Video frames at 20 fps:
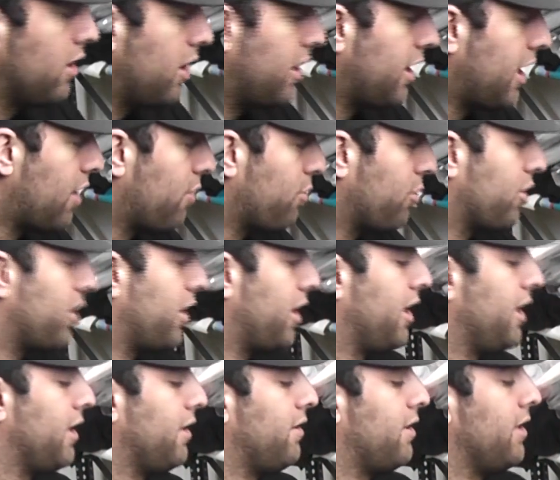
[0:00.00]
And now we're going to
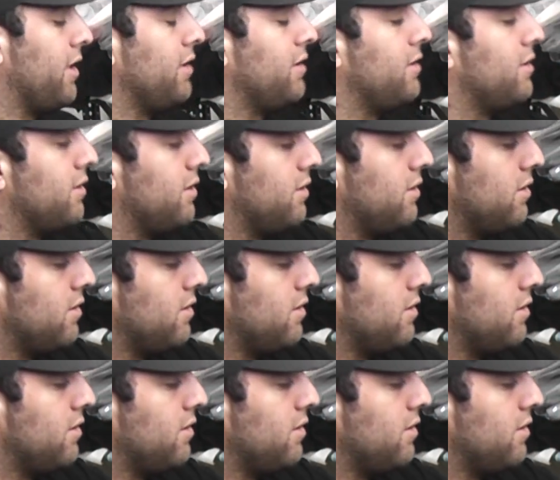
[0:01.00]
hit this